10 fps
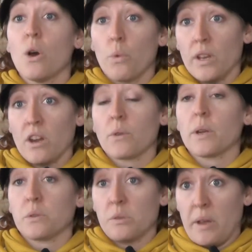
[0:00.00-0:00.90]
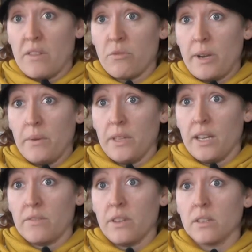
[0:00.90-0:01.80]
when yard waste was banned from Iowa
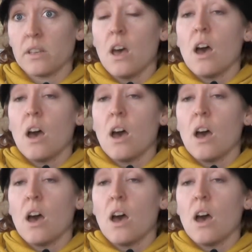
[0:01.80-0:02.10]
landfills.